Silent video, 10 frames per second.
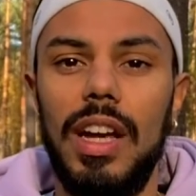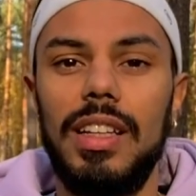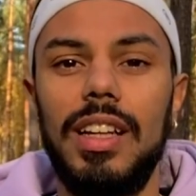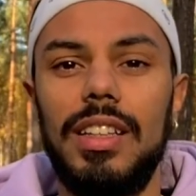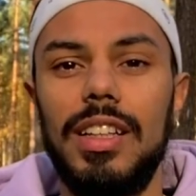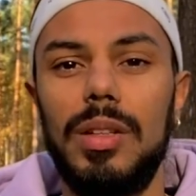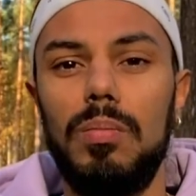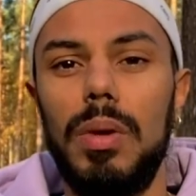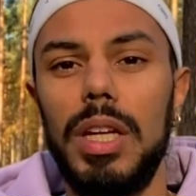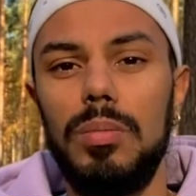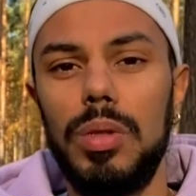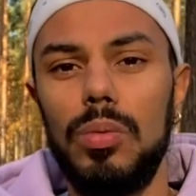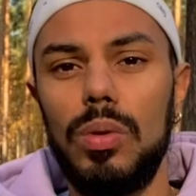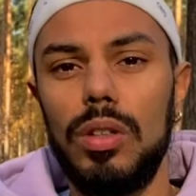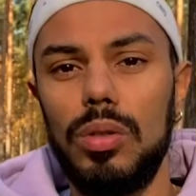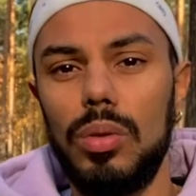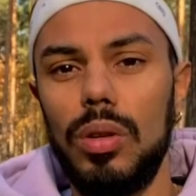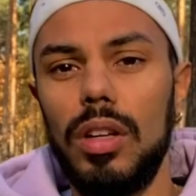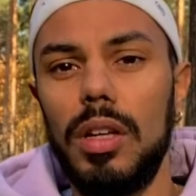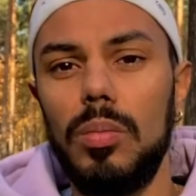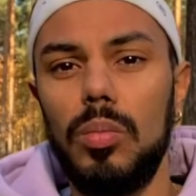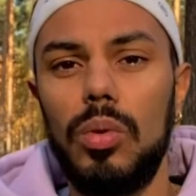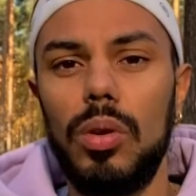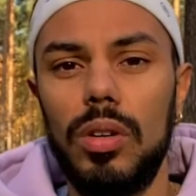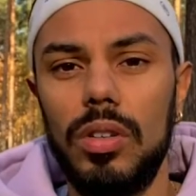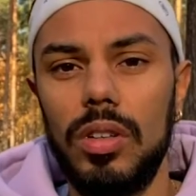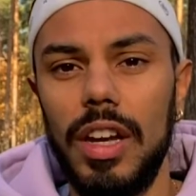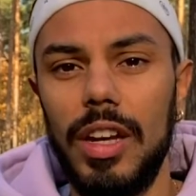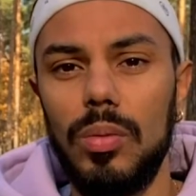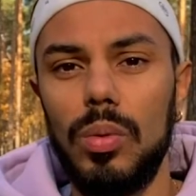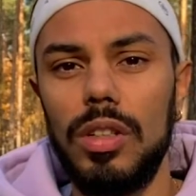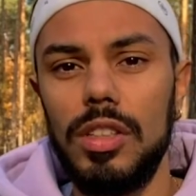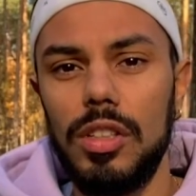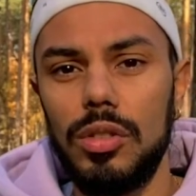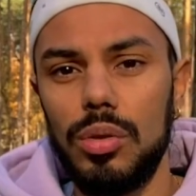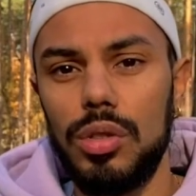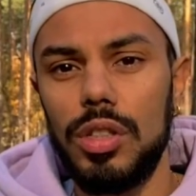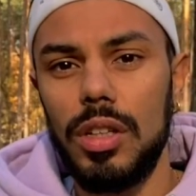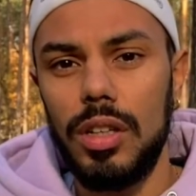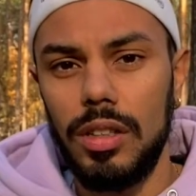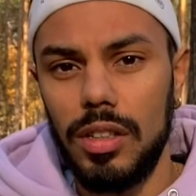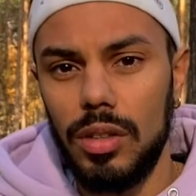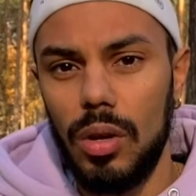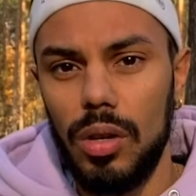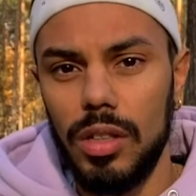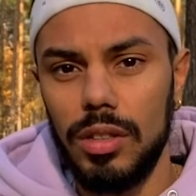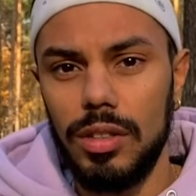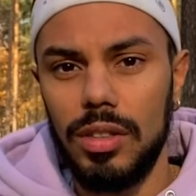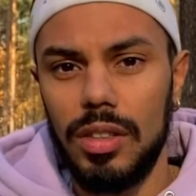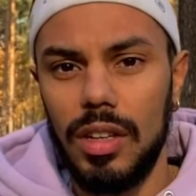that it made me want to learn more and wanting to share the knowledge.